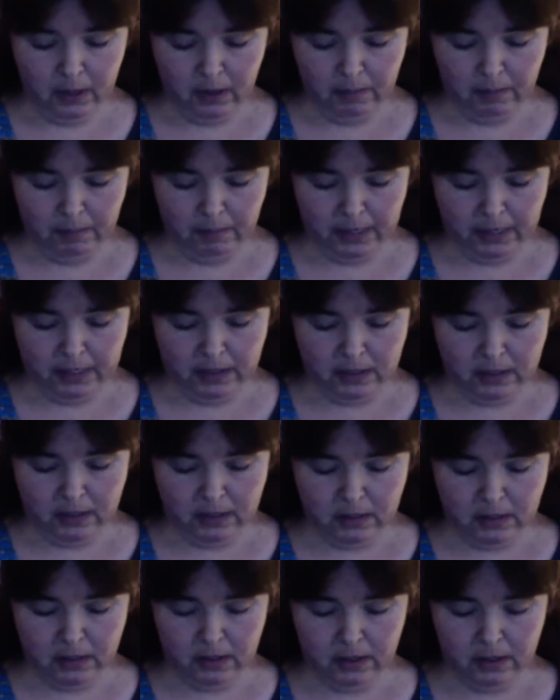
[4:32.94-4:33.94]
mind
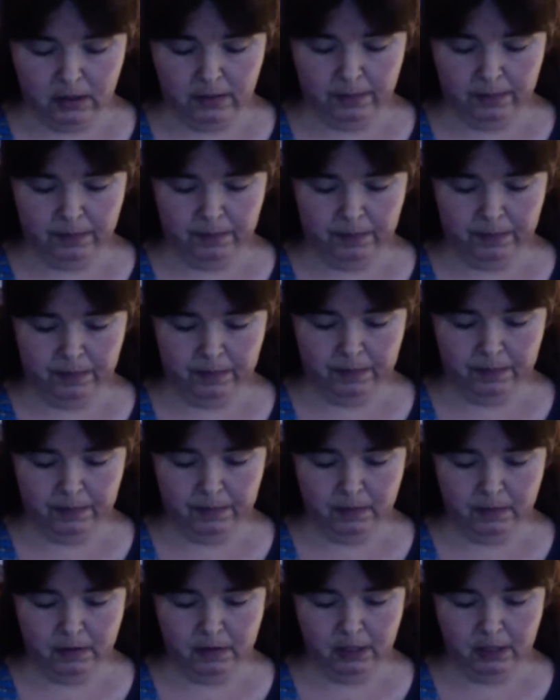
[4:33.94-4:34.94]
the
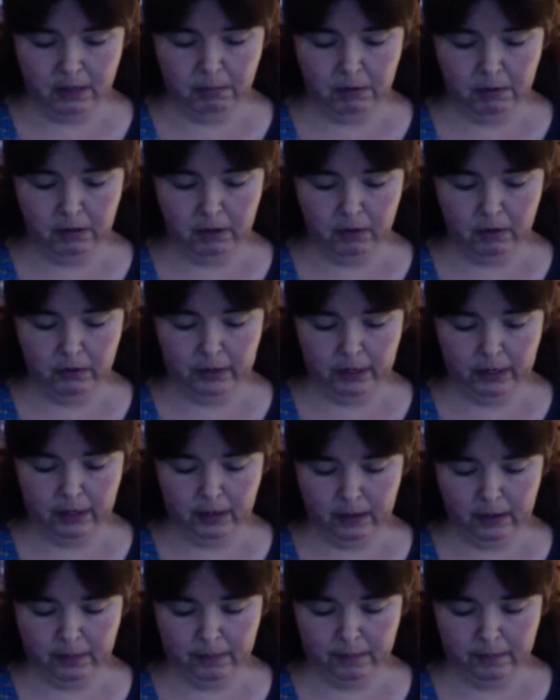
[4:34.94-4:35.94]
terrible looking
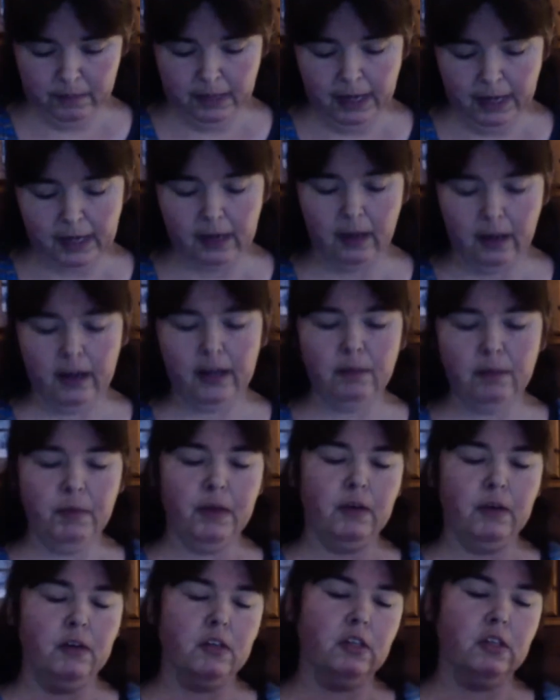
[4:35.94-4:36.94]
neckline,
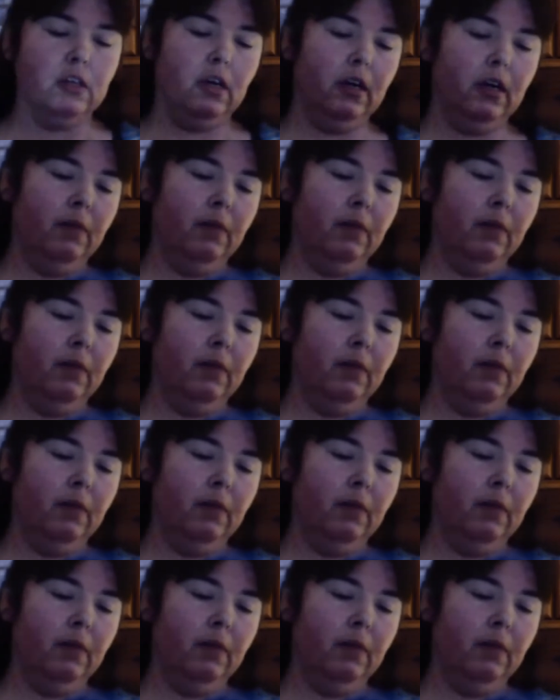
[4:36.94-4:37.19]
because